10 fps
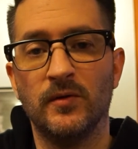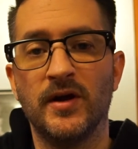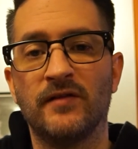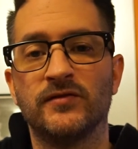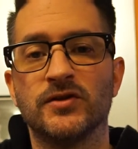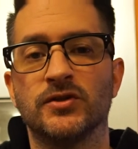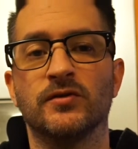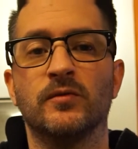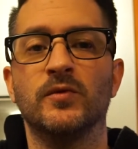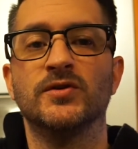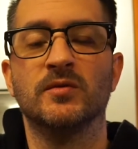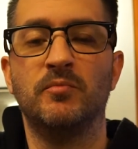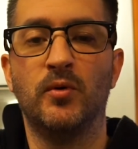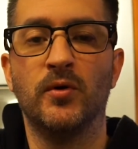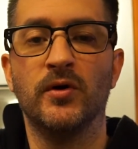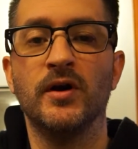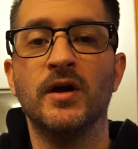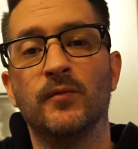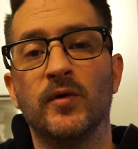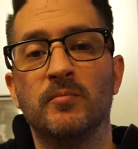We have to show that we support
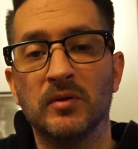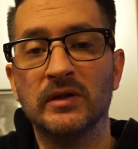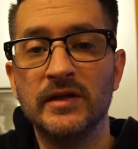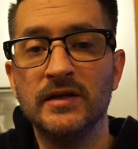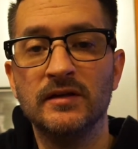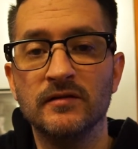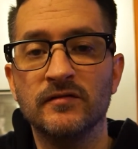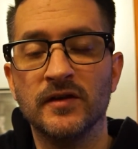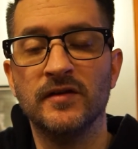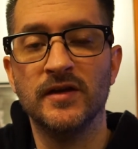and we believe